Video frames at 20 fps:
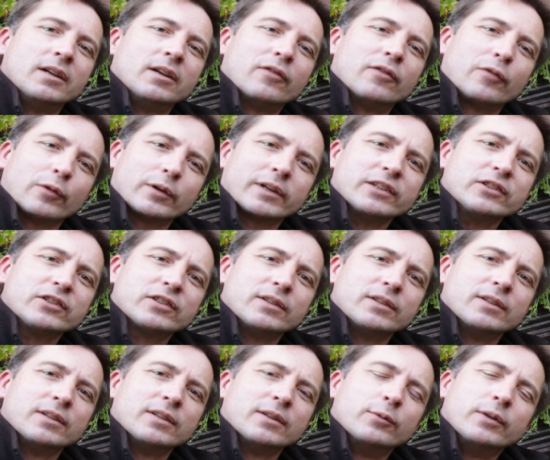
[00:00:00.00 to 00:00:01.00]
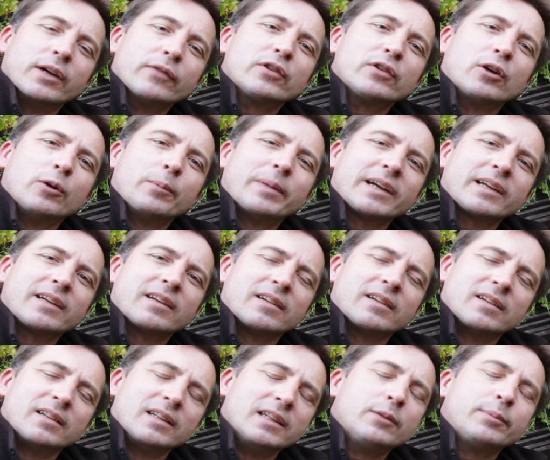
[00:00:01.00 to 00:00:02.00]
For this, we have to go back
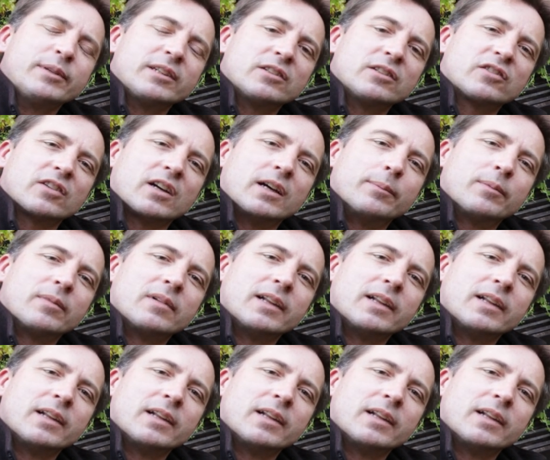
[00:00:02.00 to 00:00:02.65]
a little bit in time.